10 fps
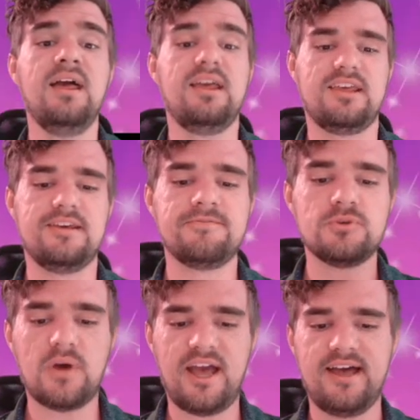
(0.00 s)
If
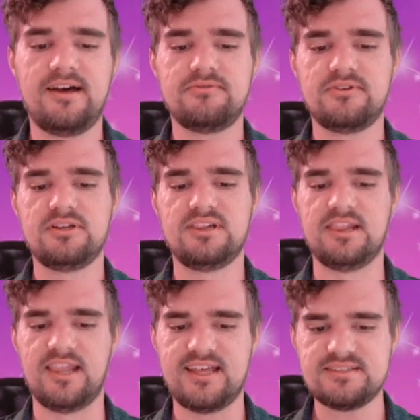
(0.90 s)
you have
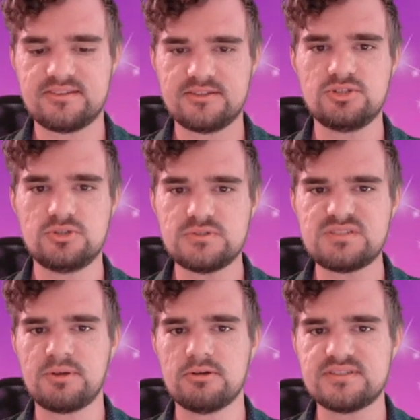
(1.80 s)
less than 2
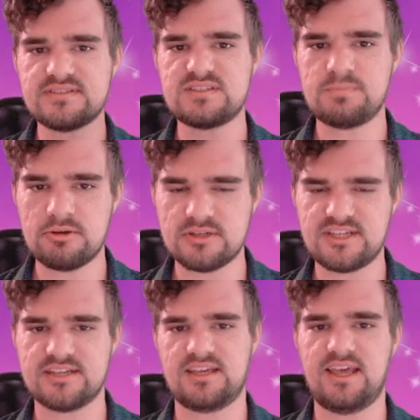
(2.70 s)
spirits in Spirit
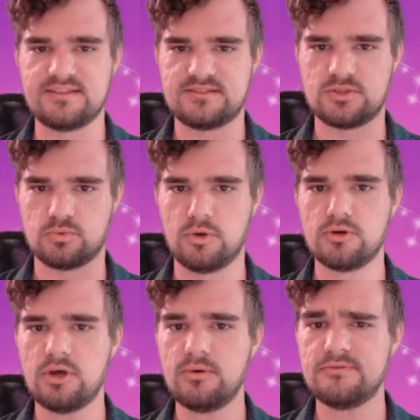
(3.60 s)
Deck and
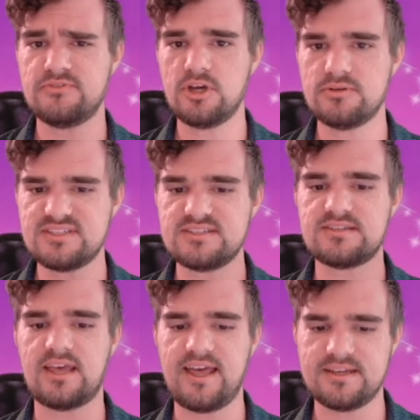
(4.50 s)
Sirocco of Notice is
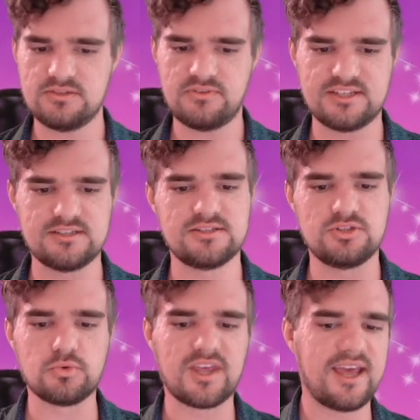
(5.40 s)
activated,
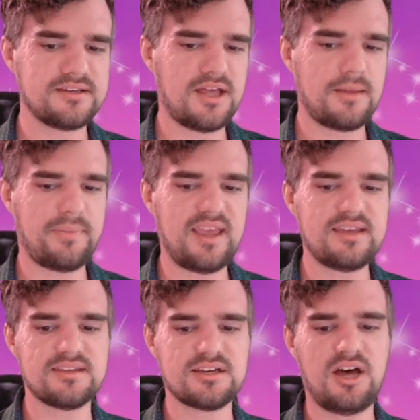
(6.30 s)
you cannot
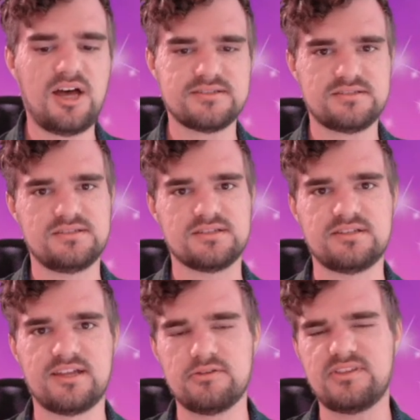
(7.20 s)
pay the cost to
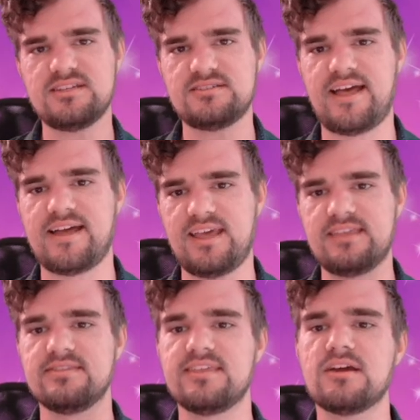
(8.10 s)
declare the attack,
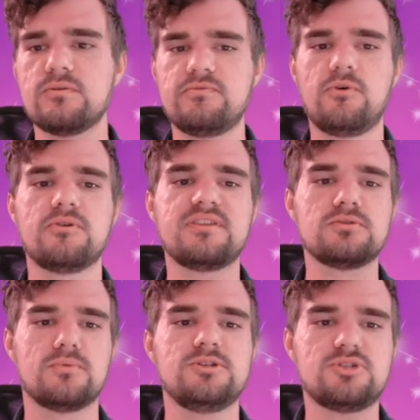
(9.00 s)
and therefore the
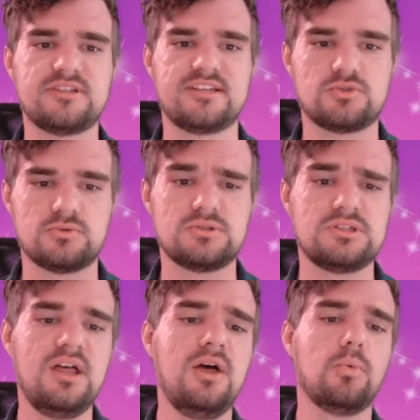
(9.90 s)
enraged
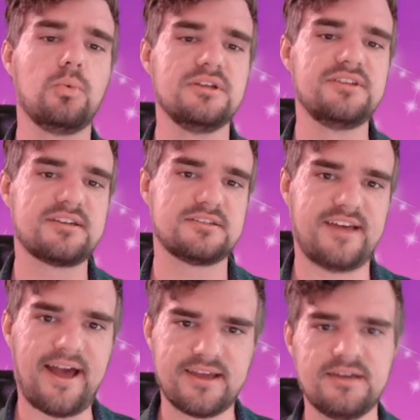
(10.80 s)
Elestral will not
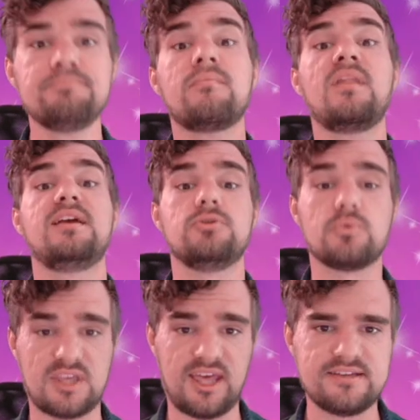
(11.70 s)
attack. You
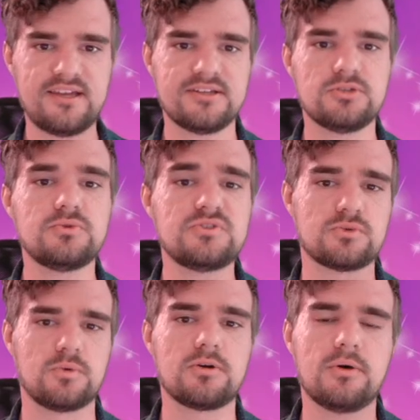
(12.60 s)
cannot use
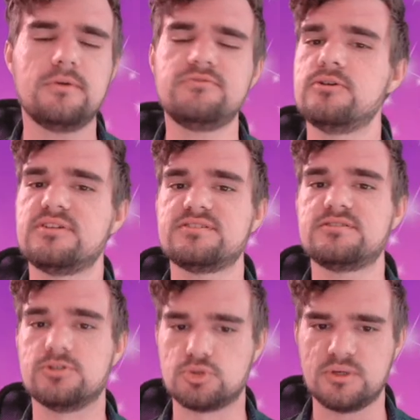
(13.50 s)
Sirocco of Notice
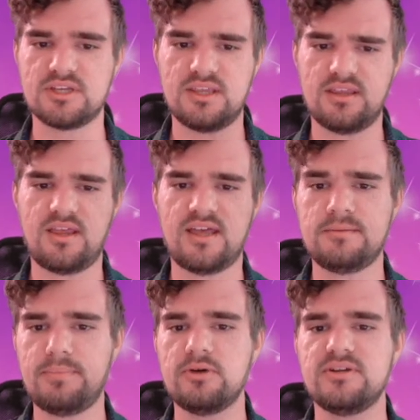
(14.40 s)
to trick an
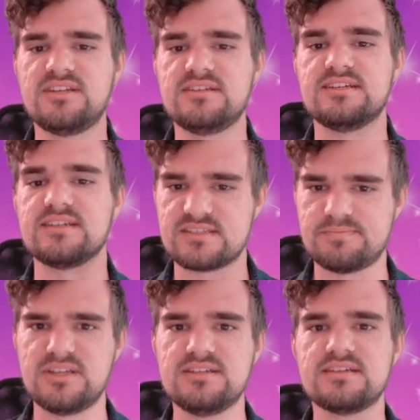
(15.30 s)
opponent into
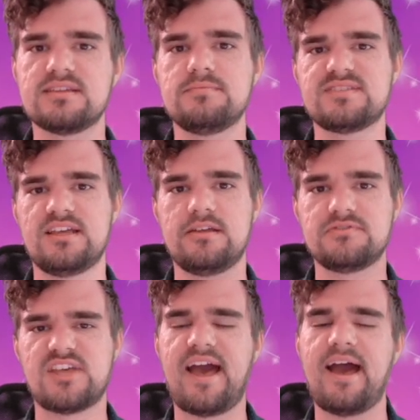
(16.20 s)
expending
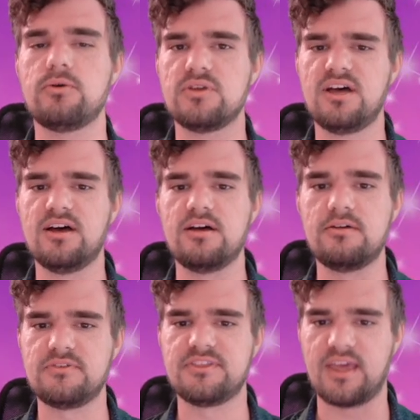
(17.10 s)
themselves out
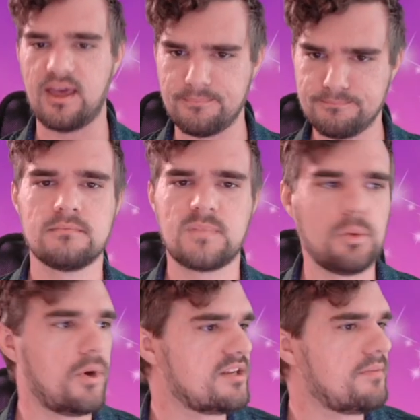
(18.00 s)
of the game.
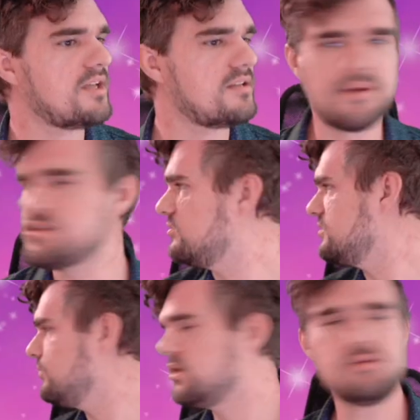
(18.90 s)
What, am I the
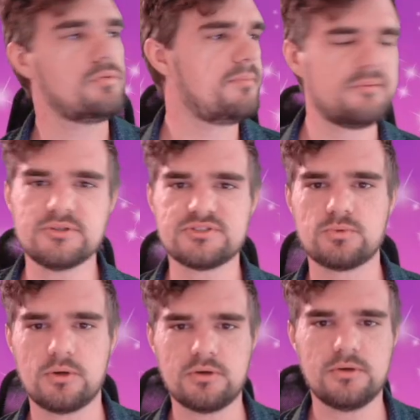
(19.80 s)
only one who remembers
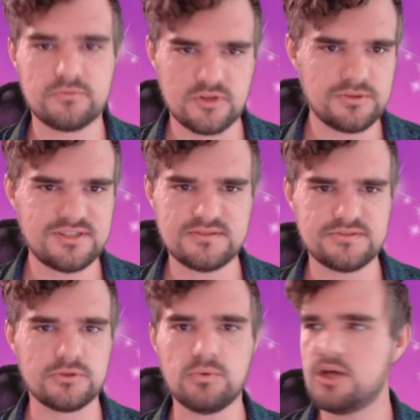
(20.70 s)
Sirocco of Notice?
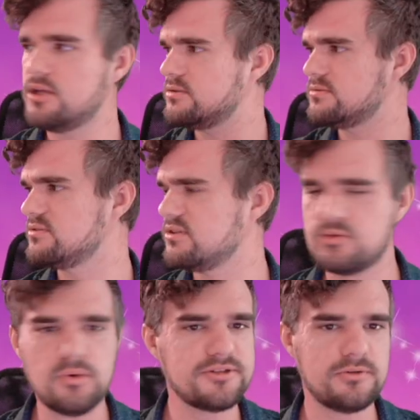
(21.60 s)
You all
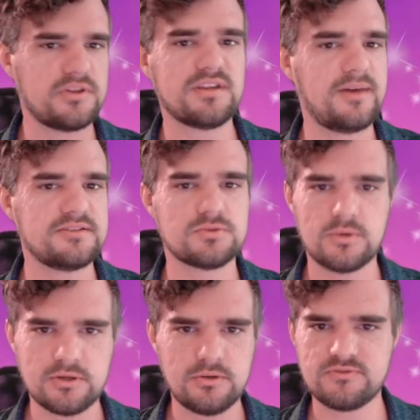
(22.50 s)
don't think about
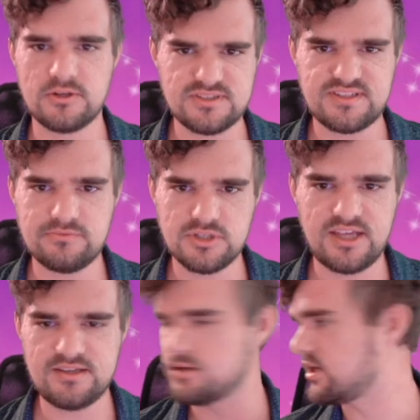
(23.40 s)
Sirocco of Notice every
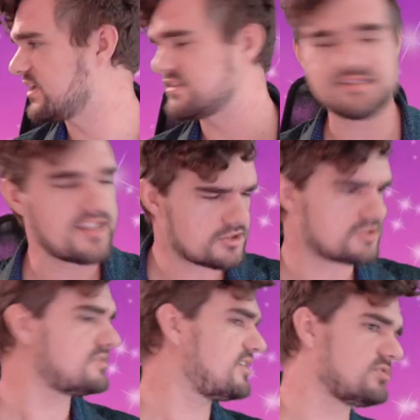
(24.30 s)
day? Okay, I guess
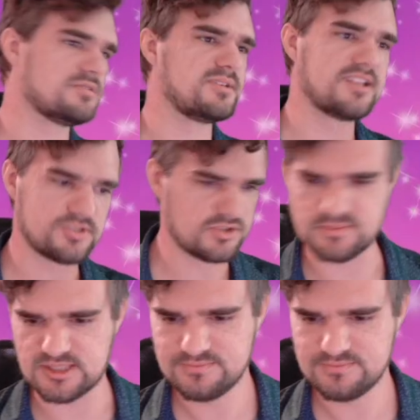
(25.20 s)
that's just me.